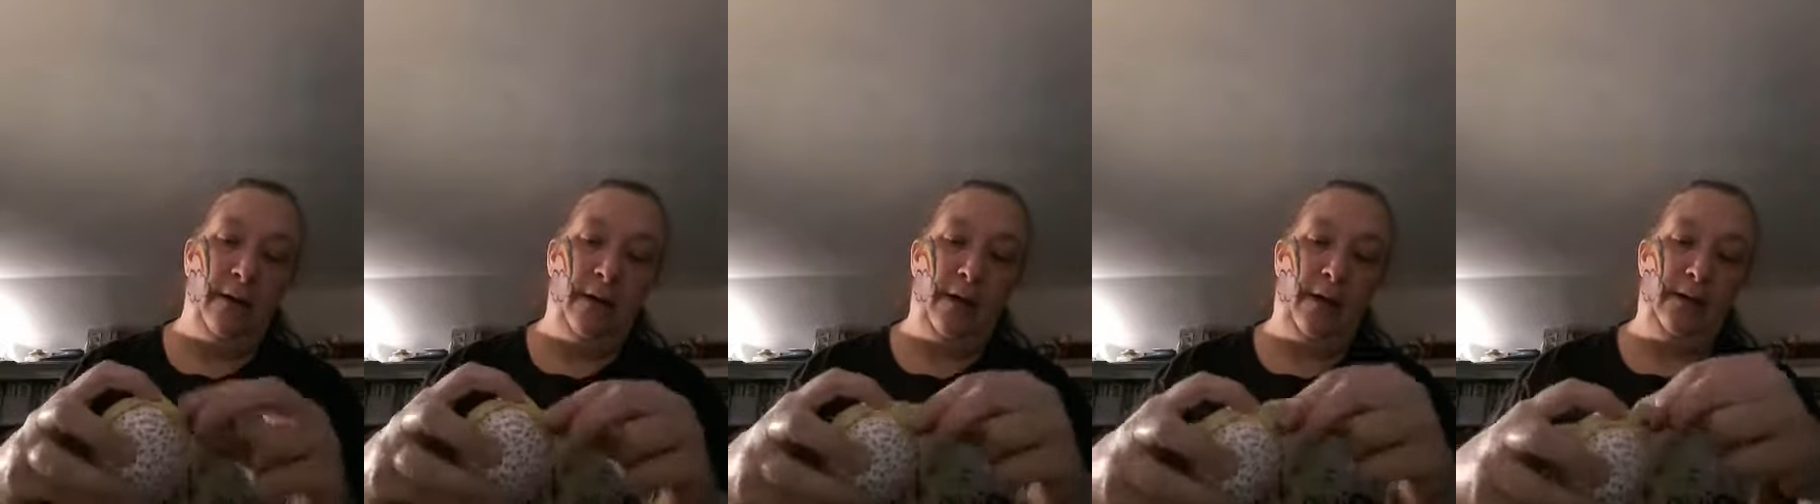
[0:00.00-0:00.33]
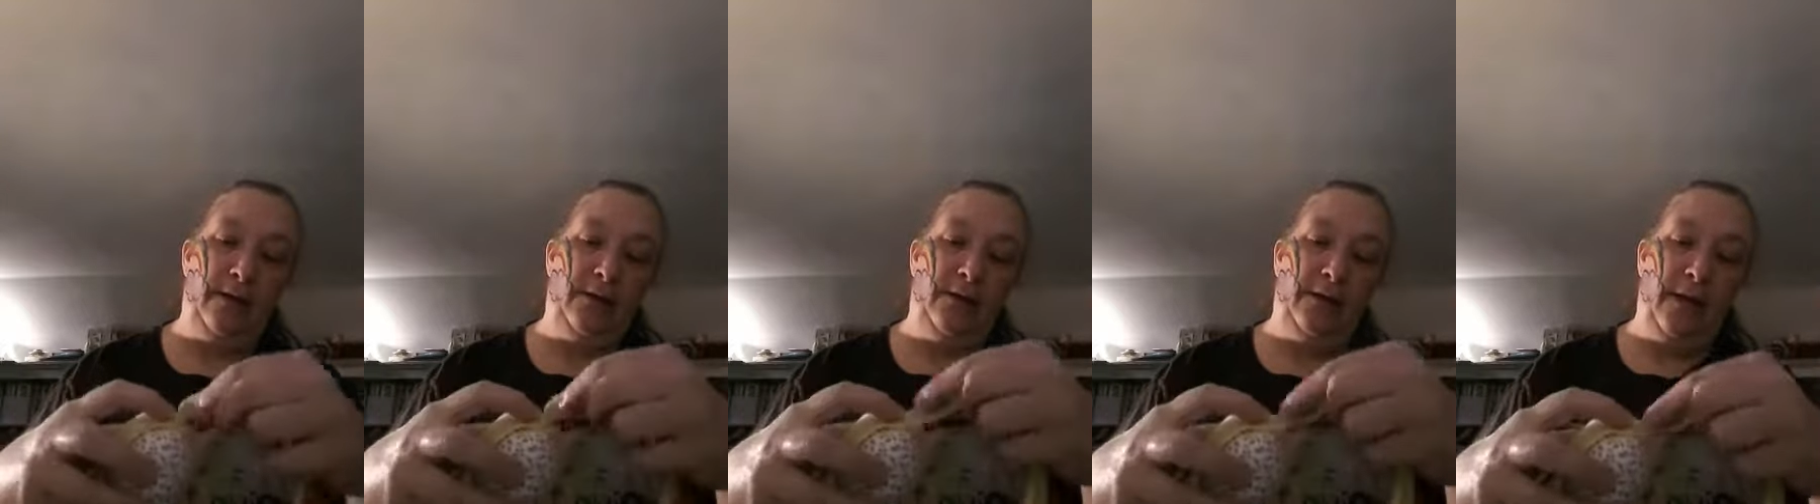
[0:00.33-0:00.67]
I
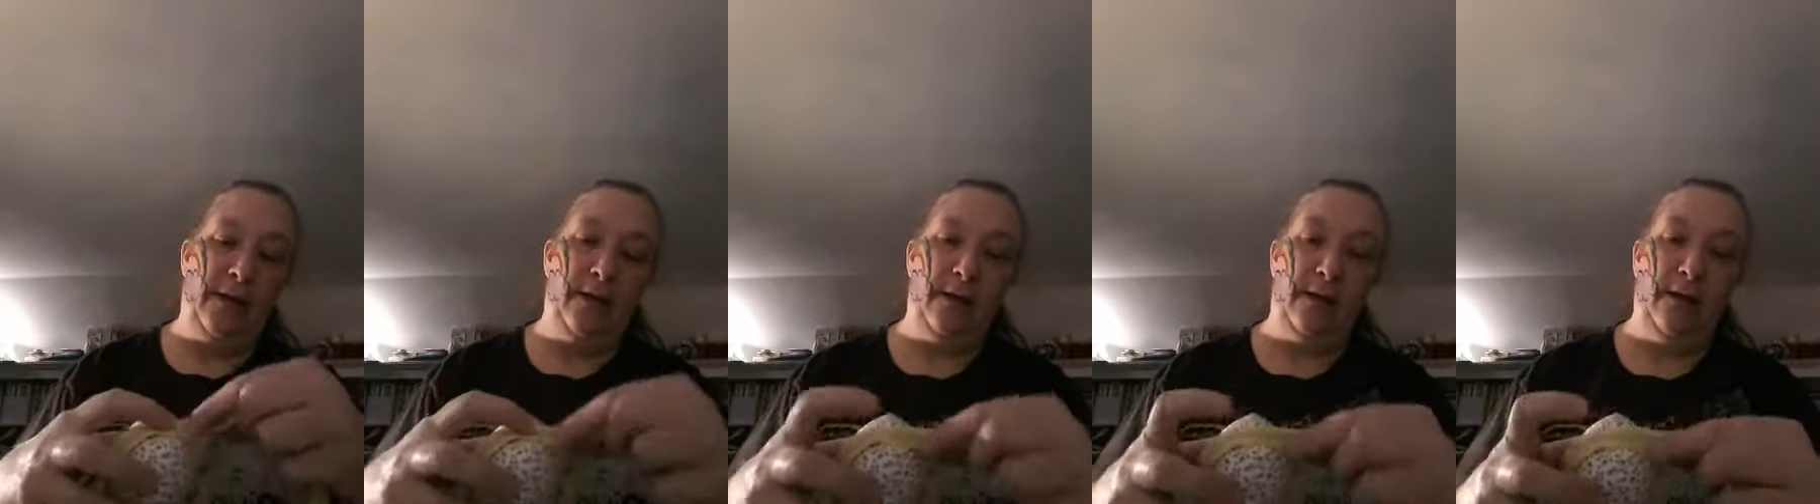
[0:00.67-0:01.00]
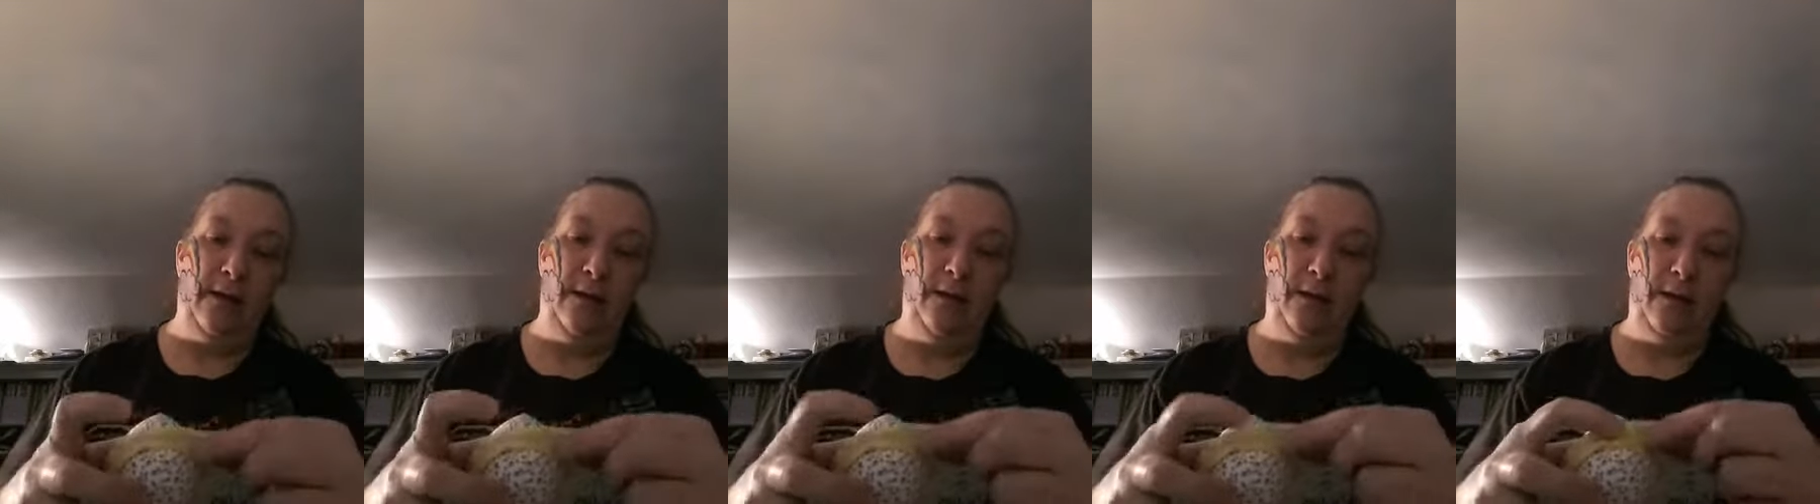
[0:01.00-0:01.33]
just take
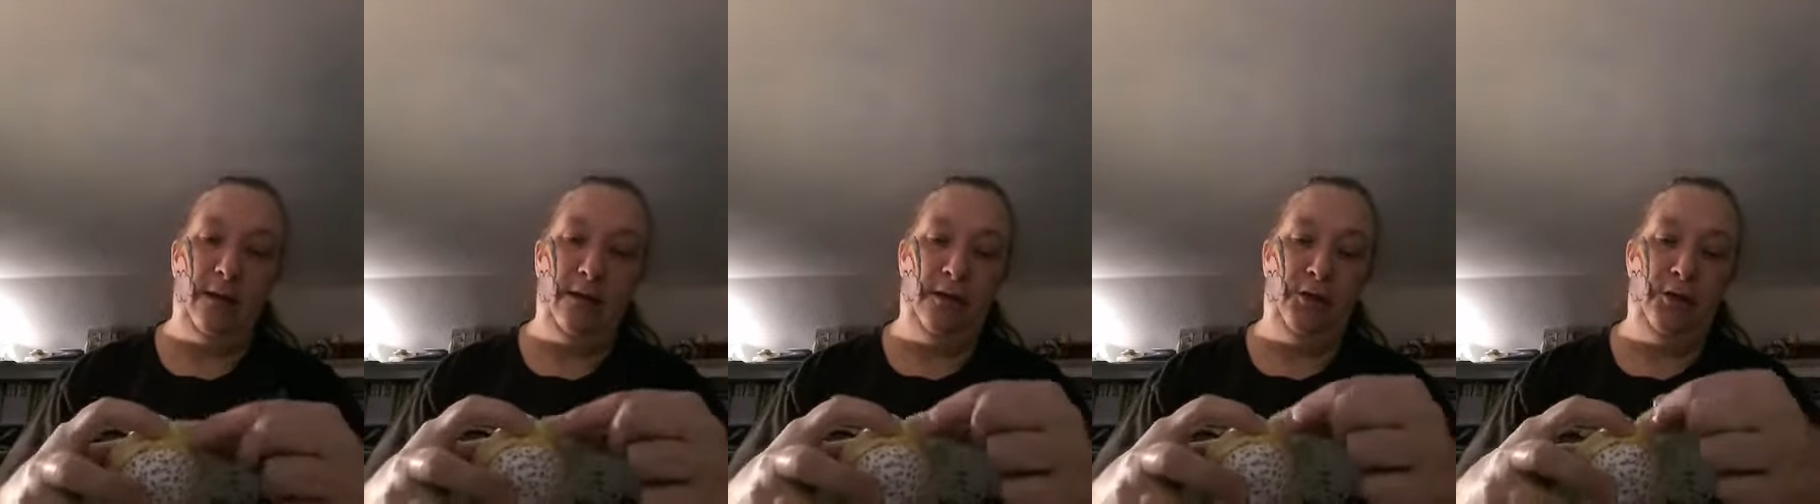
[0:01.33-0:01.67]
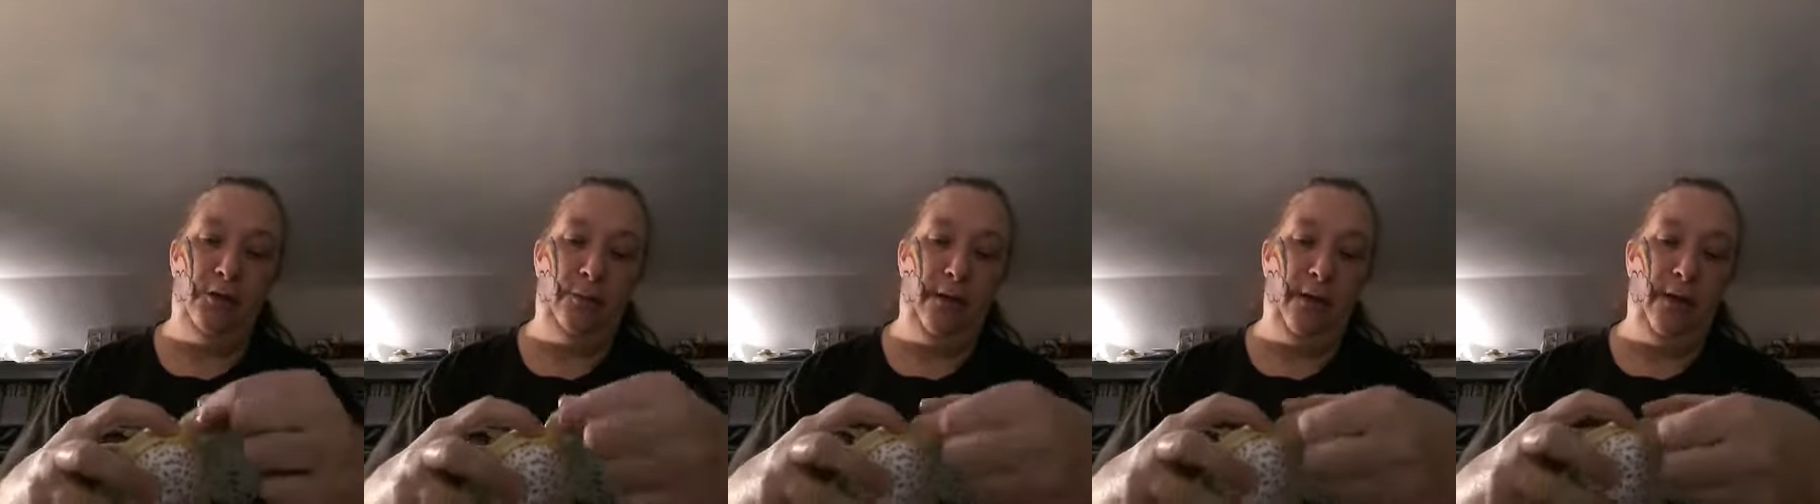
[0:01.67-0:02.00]
the
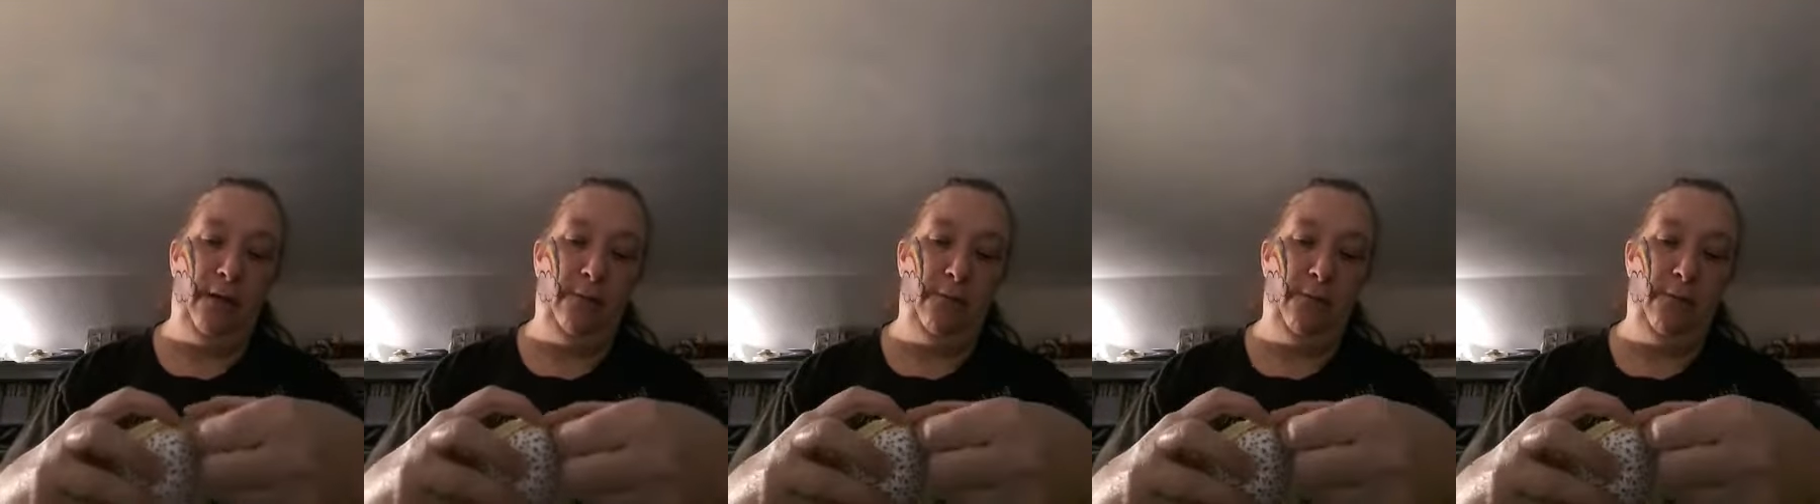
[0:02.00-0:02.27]
trim,